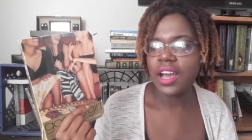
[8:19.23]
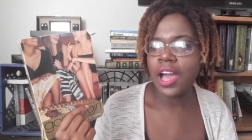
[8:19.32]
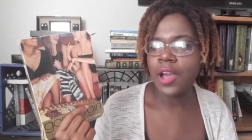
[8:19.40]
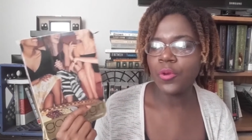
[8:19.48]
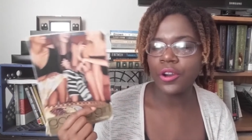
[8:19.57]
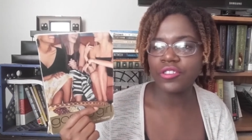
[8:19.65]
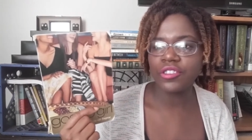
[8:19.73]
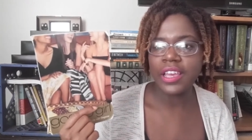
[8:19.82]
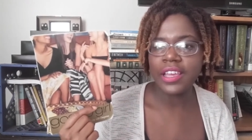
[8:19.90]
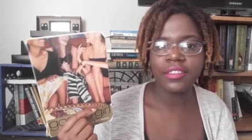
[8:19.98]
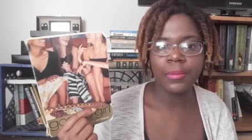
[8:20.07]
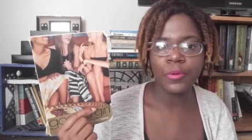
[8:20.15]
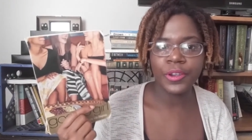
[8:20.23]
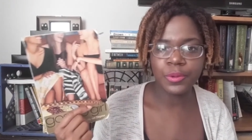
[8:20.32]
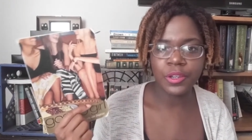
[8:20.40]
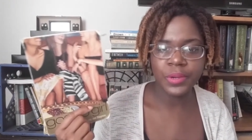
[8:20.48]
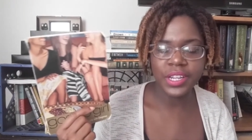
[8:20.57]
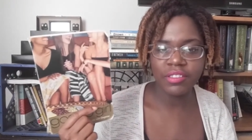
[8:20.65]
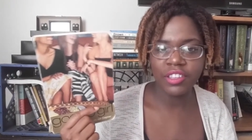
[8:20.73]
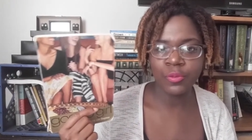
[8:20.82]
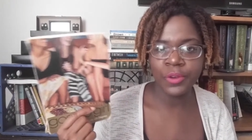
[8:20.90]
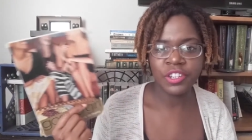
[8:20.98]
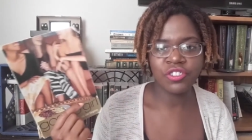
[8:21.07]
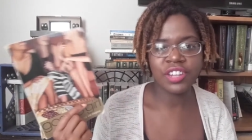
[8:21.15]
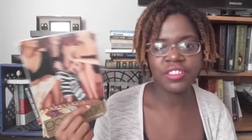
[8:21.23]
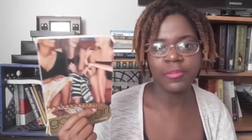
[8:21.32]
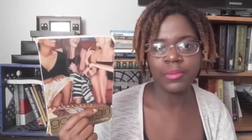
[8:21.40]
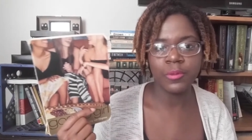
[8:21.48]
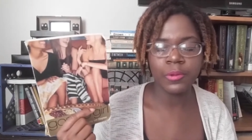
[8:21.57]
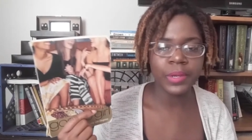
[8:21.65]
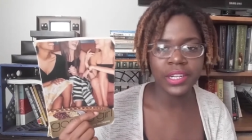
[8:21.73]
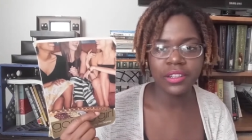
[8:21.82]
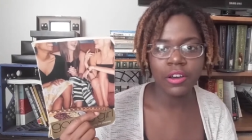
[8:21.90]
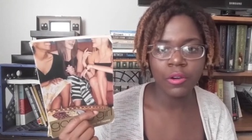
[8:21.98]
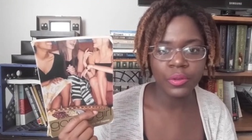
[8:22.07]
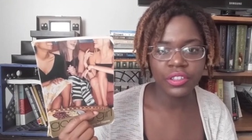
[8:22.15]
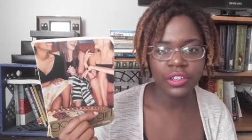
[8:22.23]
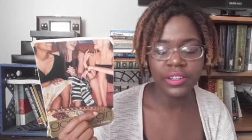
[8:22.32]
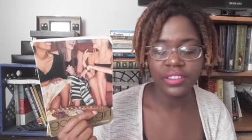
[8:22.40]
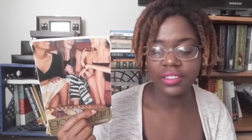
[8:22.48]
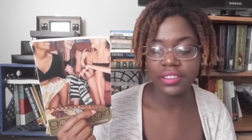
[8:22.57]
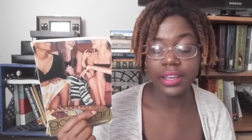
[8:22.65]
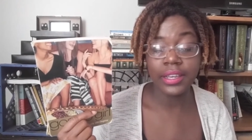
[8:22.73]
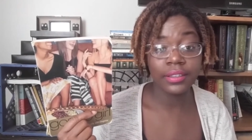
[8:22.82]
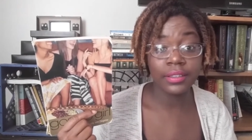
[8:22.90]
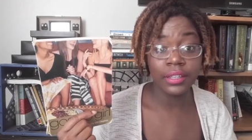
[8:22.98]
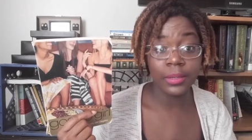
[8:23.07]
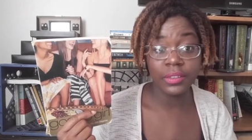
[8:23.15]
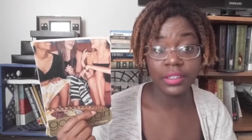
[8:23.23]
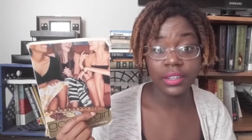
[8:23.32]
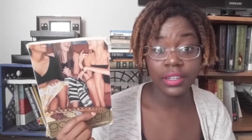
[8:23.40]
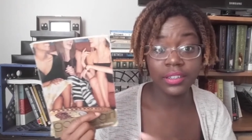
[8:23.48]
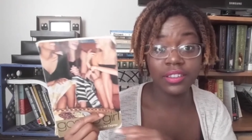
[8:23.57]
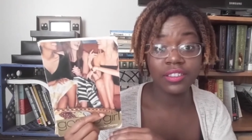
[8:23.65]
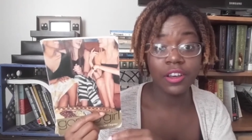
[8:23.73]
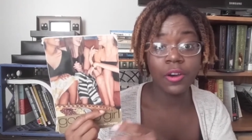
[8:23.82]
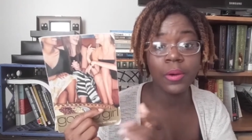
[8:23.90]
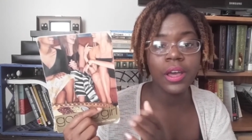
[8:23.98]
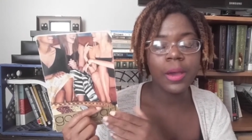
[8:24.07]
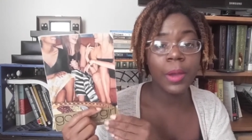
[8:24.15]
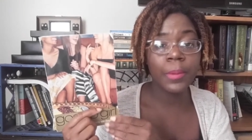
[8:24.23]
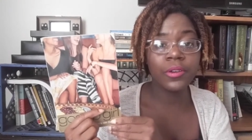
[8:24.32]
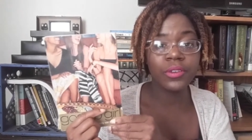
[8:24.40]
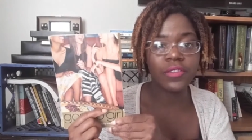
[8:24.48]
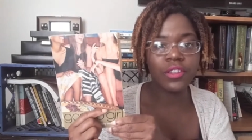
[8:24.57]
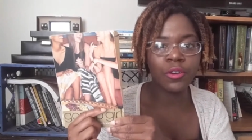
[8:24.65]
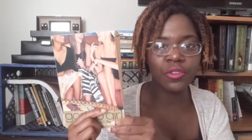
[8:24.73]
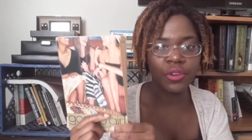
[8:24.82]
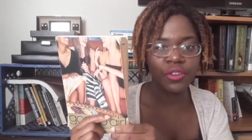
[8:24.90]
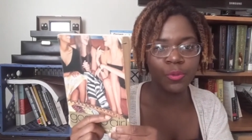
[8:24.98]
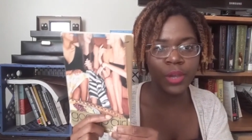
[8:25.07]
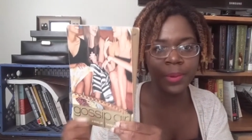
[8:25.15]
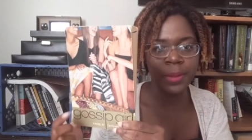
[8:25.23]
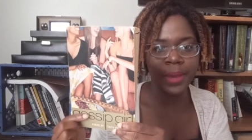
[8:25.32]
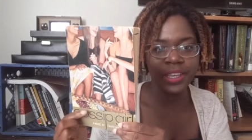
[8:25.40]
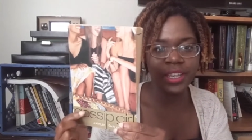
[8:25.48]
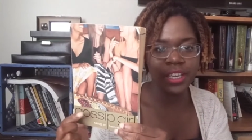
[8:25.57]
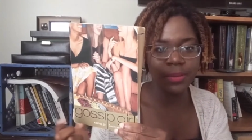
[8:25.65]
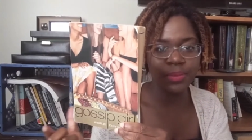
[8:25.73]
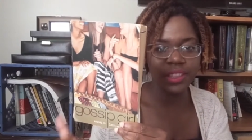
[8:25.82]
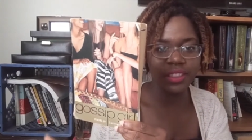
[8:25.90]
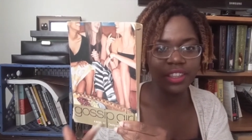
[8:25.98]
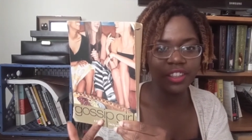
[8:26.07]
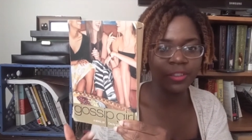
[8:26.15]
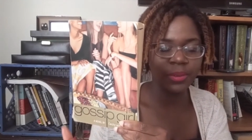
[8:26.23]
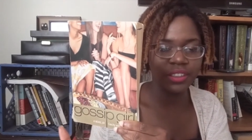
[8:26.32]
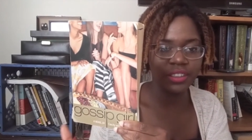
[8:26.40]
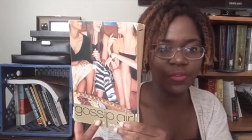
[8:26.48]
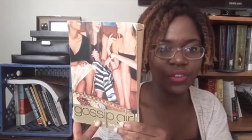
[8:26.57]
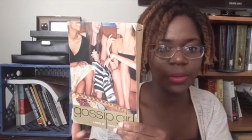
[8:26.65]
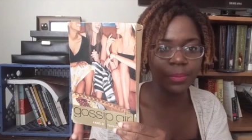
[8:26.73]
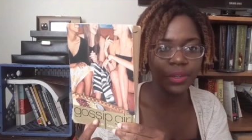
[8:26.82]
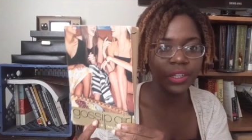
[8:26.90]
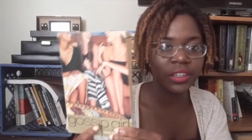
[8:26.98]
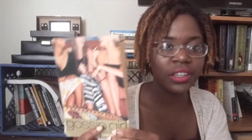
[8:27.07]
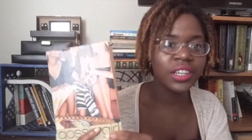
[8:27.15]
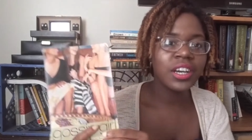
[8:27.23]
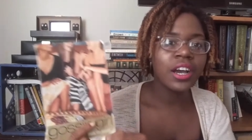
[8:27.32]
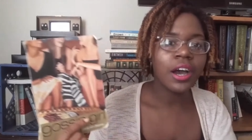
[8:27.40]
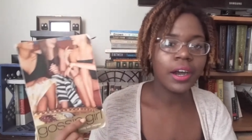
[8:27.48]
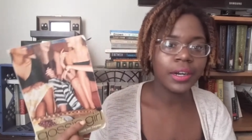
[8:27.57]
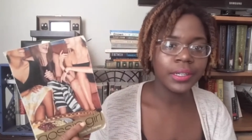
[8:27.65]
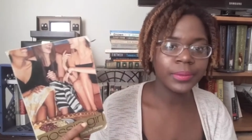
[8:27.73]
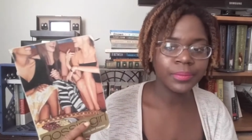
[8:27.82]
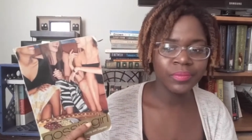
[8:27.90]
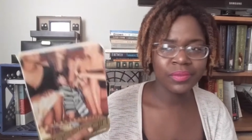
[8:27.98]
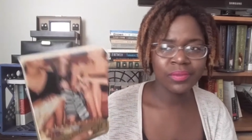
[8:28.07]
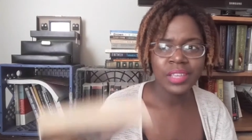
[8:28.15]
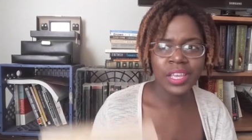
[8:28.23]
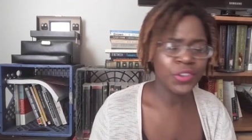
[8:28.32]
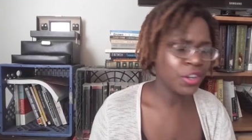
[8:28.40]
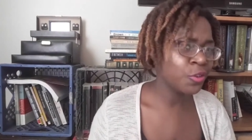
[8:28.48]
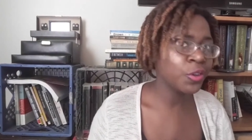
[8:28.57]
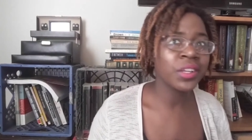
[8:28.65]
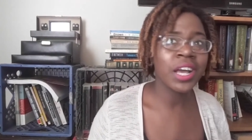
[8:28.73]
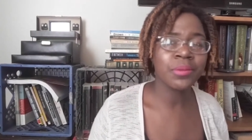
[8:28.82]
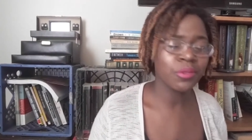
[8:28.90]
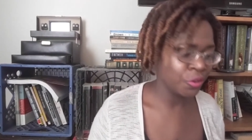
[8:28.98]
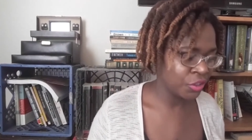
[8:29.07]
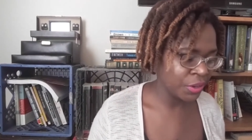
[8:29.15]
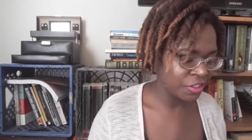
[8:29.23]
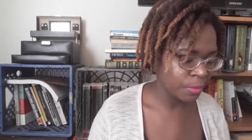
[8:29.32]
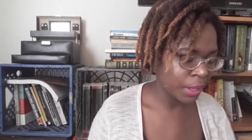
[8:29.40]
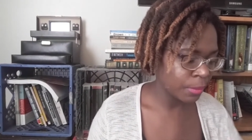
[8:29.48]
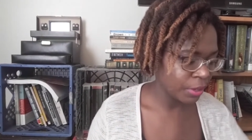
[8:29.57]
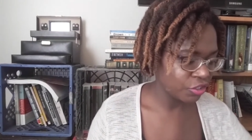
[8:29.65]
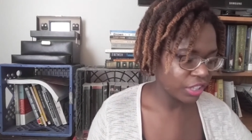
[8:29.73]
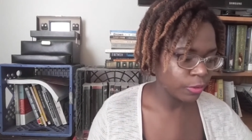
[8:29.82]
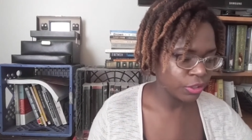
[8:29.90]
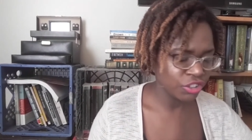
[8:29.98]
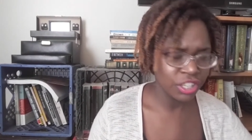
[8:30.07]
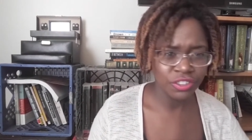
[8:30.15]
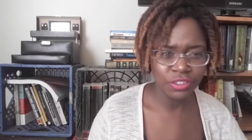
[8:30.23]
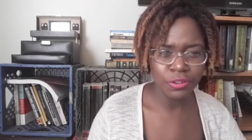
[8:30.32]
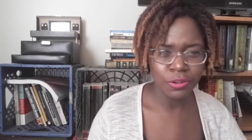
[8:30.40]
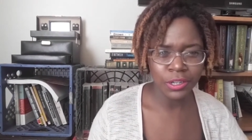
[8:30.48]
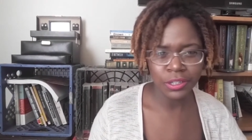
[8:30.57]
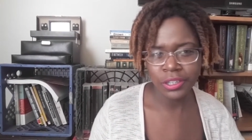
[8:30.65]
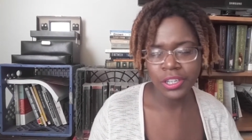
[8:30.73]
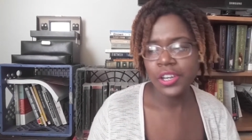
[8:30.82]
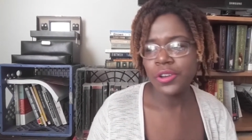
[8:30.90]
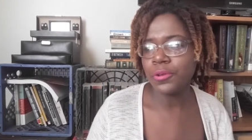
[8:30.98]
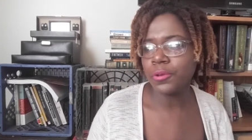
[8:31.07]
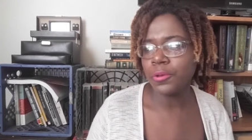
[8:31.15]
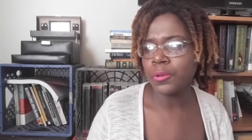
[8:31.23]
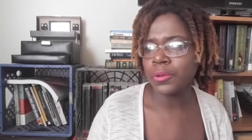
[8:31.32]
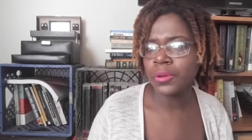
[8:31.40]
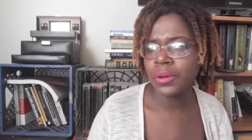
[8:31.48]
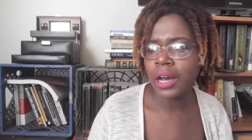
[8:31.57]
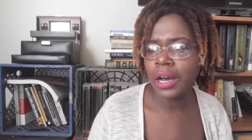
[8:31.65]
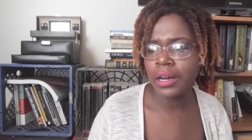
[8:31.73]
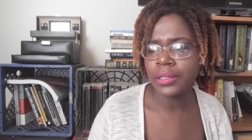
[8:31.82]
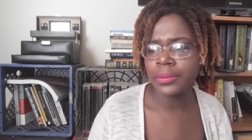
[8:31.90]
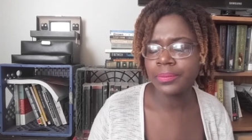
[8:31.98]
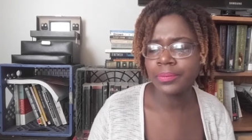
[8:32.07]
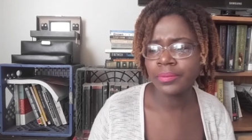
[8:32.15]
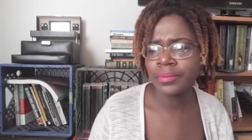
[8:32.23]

I were to at some point reread this one, the chances of me rereading the whole series is like slim to none. So probably gonna give the whole series away, but I might keep this specific book. Um, if you don't know the Gossip Girl series, it's about a bunch of like rich kids in New York who, um,